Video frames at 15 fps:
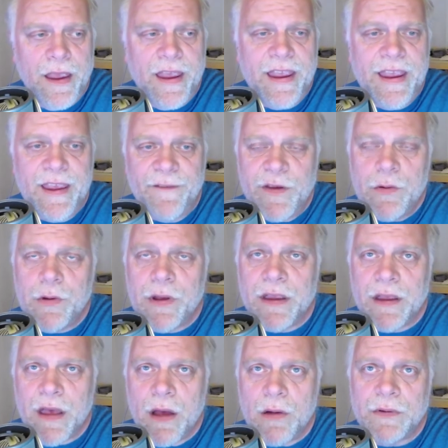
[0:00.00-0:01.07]
If you can
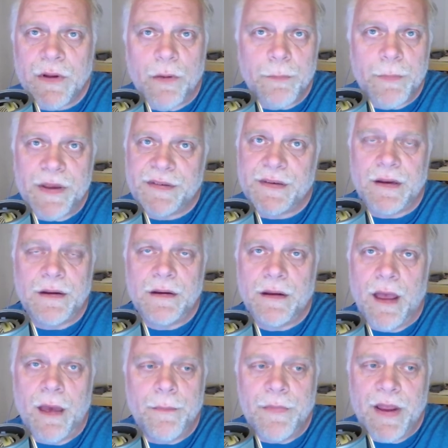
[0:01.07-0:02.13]
go, don't miss it.
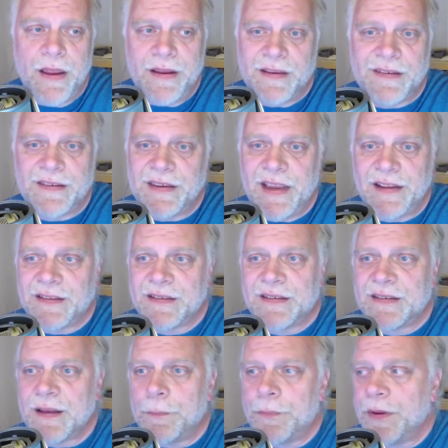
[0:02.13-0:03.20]
It's
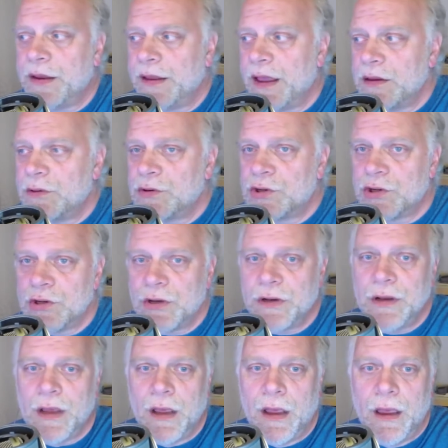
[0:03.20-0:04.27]
something that you
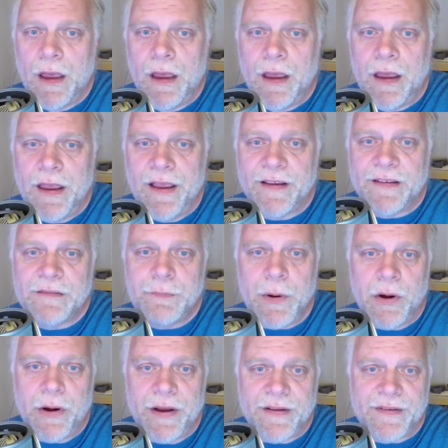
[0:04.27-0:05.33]
should
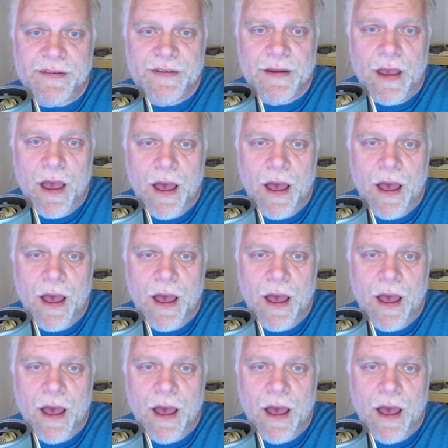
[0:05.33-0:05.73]
experience.